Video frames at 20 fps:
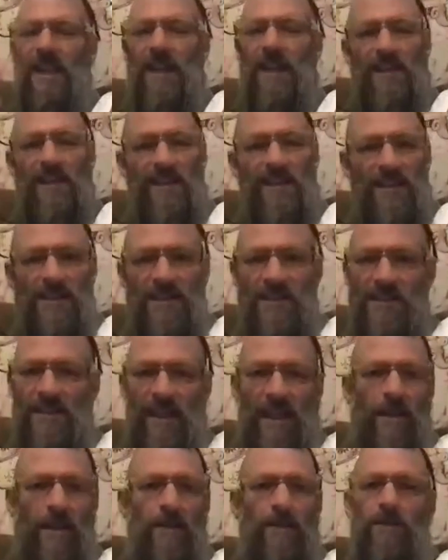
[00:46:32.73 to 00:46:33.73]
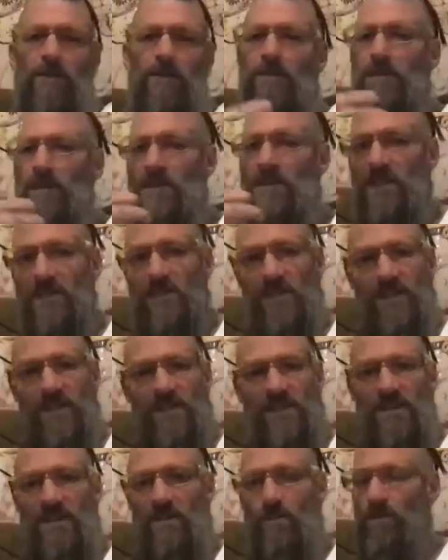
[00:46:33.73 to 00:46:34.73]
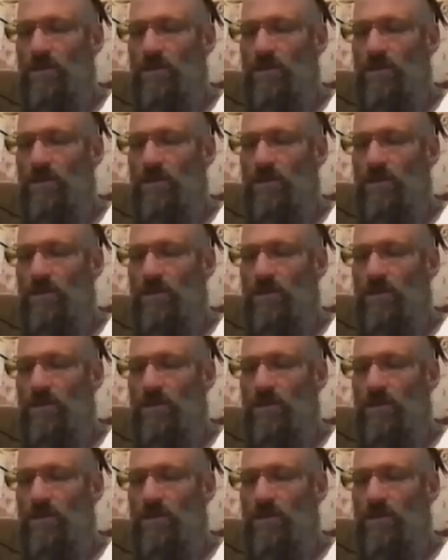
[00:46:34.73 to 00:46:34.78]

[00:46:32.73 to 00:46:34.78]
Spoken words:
in these same positions